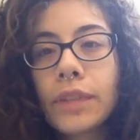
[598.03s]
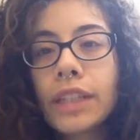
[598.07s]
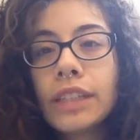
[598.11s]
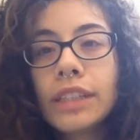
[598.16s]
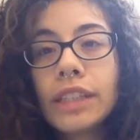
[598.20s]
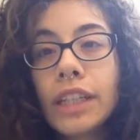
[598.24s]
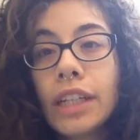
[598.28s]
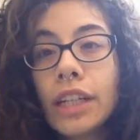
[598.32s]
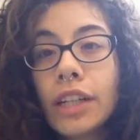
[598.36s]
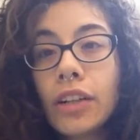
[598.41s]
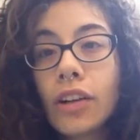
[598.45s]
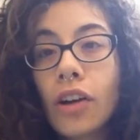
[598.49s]

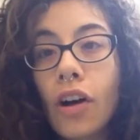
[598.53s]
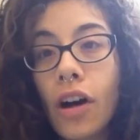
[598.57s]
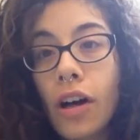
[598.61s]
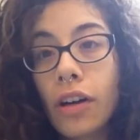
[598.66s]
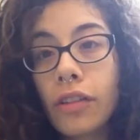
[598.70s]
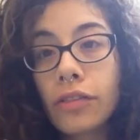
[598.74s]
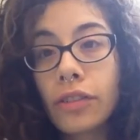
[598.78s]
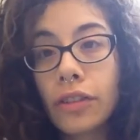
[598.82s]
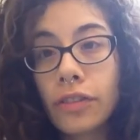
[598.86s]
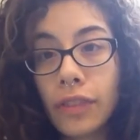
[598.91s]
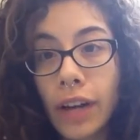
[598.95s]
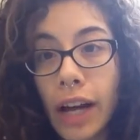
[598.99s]
didn't
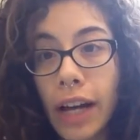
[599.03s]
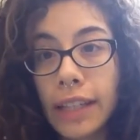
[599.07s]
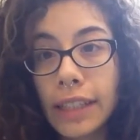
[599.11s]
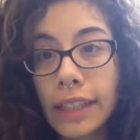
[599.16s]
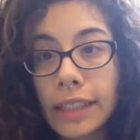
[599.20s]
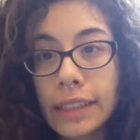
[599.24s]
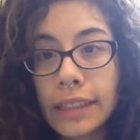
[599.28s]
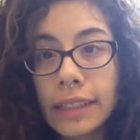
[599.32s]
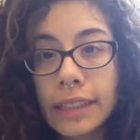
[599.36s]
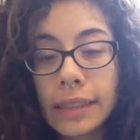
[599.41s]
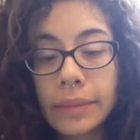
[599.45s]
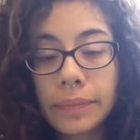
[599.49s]
call for
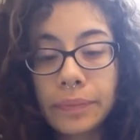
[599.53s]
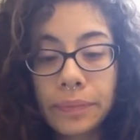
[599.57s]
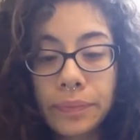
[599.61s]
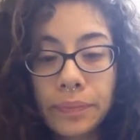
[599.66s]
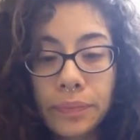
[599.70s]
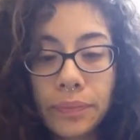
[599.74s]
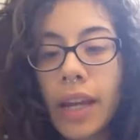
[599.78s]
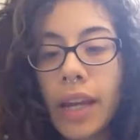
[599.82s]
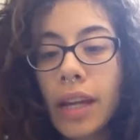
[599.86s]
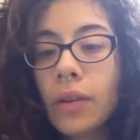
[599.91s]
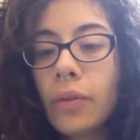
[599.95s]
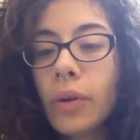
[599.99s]
violence.
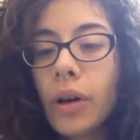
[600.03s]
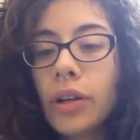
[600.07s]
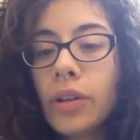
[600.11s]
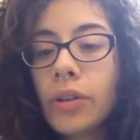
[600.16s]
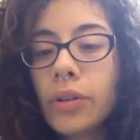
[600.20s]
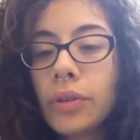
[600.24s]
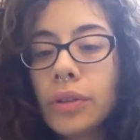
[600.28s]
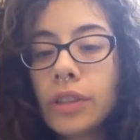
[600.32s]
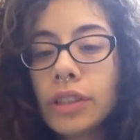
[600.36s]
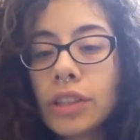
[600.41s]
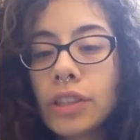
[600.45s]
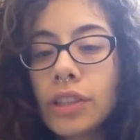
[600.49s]
Anyone
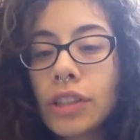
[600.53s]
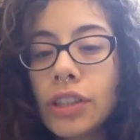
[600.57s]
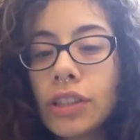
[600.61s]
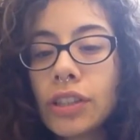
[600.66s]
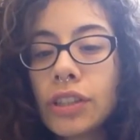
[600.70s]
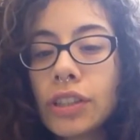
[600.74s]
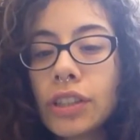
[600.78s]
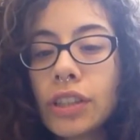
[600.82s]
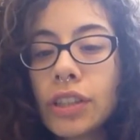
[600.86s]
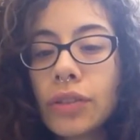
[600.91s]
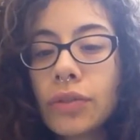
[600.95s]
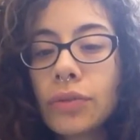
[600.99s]
who
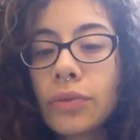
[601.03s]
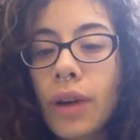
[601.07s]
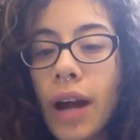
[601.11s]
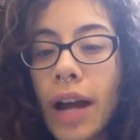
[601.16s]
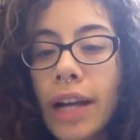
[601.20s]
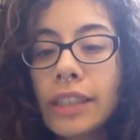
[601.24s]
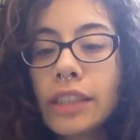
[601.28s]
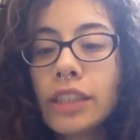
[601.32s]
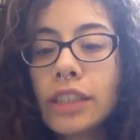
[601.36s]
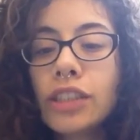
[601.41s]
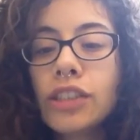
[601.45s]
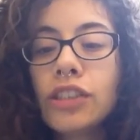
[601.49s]
asserts their
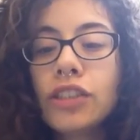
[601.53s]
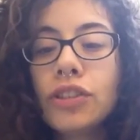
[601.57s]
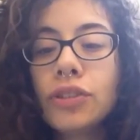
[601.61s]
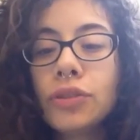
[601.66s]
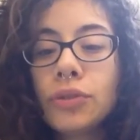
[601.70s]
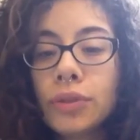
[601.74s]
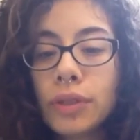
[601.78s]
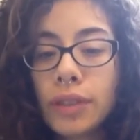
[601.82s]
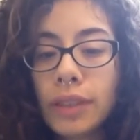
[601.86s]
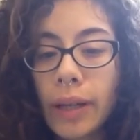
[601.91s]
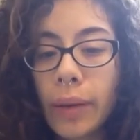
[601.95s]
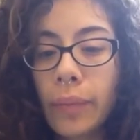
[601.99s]
right to
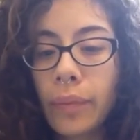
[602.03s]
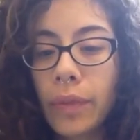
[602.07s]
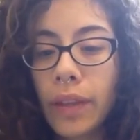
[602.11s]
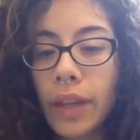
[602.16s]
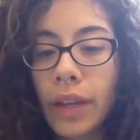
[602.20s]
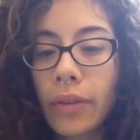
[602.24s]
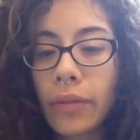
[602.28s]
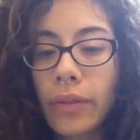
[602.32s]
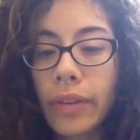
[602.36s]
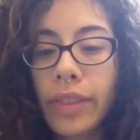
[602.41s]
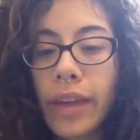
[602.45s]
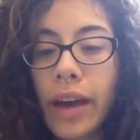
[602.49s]
do something
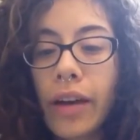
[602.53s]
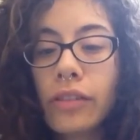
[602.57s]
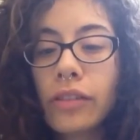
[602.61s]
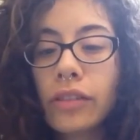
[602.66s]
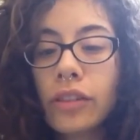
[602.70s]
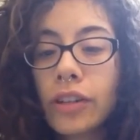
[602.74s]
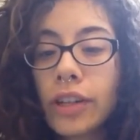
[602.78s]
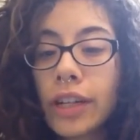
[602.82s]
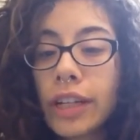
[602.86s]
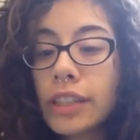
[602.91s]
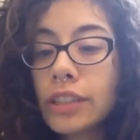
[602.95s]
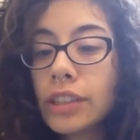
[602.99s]
without
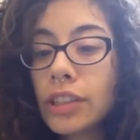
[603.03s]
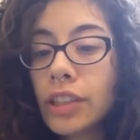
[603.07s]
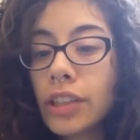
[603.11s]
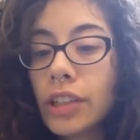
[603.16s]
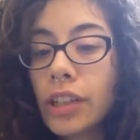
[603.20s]
looking to the